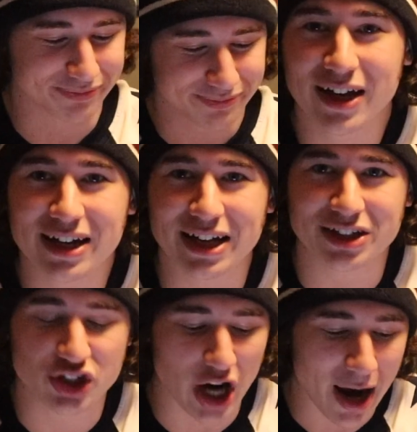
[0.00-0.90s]
Then you got
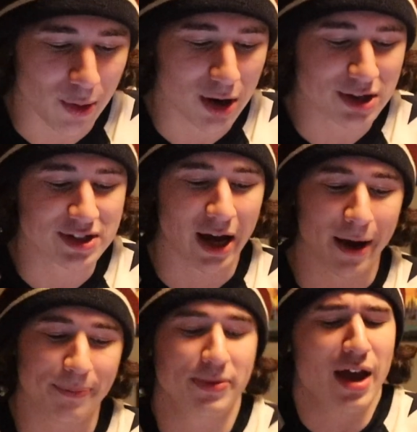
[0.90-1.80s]
the Jaguars.
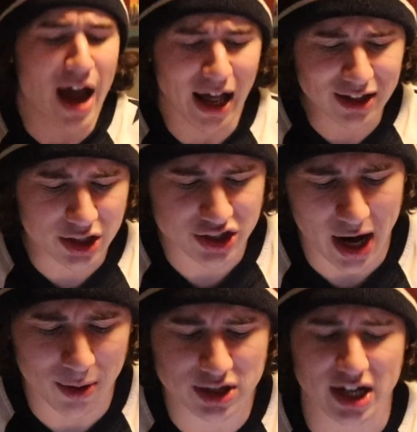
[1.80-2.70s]
Um, I think the
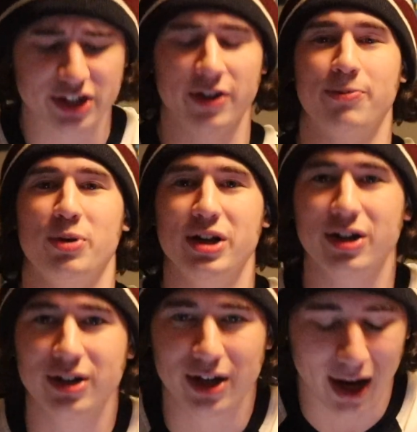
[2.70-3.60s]
Jaguars actually have a pretty
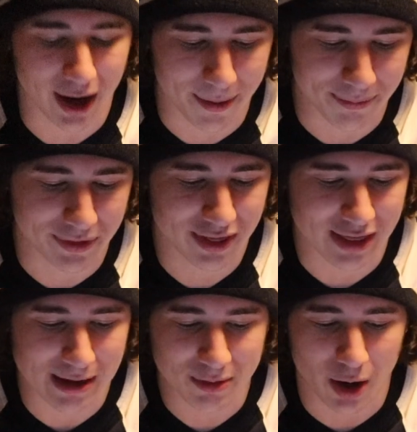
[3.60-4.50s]
good um,
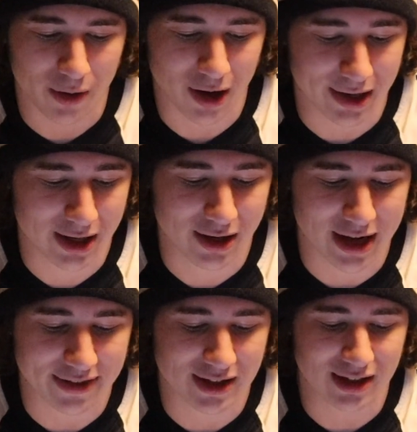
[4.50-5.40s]
theme going on here. You
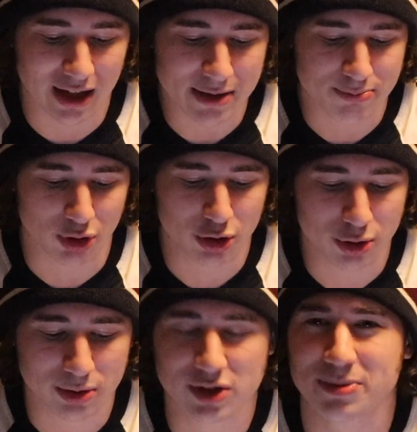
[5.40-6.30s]
got the light
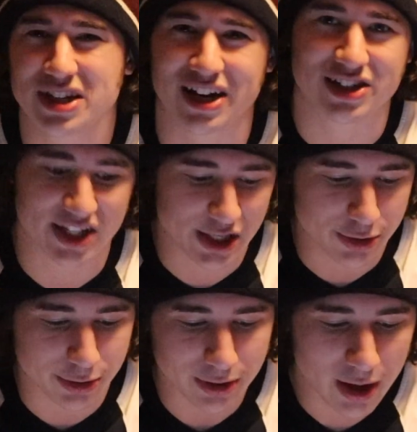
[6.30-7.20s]
blue. It's almost like a
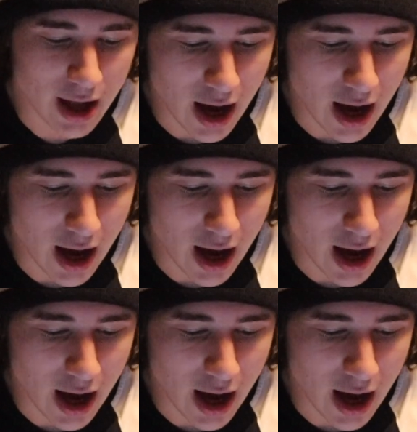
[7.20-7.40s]
teal.